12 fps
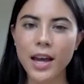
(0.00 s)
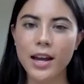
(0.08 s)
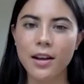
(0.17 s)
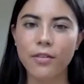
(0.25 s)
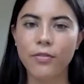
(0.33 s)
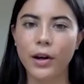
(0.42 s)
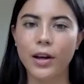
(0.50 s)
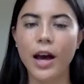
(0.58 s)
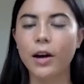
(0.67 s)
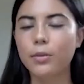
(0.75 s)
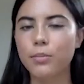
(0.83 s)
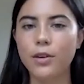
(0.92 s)
and it
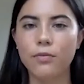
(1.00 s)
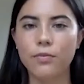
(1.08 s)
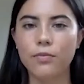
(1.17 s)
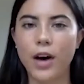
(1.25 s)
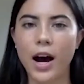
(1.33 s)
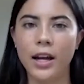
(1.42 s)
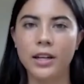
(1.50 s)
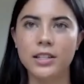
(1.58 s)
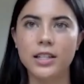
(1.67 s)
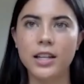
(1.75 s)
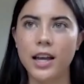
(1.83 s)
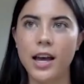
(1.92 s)
helped me find
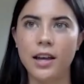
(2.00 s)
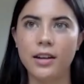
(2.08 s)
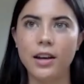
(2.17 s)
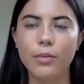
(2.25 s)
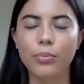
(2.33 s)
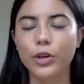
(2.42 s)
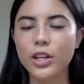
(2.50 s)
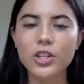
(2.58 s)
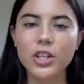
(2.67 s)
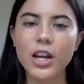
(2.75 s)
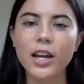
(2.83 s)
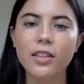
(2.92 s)
and
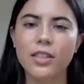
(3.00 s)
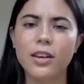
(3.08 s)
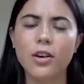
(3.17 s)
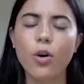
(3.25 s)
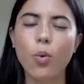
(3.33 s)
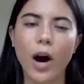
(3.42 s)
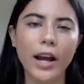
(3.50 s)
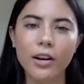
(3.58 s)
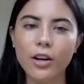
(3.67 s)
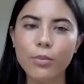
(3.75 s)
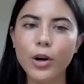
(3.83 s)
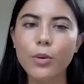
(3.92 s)
appreciate the
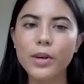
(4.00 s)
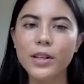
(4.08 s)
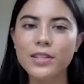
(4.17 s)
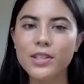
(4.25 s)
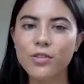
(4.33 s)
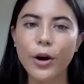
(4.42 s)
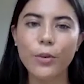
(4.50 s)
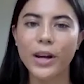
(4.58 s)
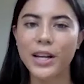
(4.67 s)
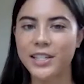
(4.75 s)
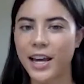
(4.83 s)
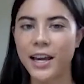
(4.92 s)
quieter moments throughout my
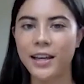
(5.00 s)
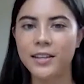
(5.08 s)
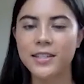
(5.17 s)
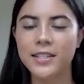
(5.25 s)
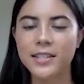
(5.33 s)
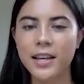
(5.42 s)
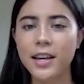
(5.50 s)
days,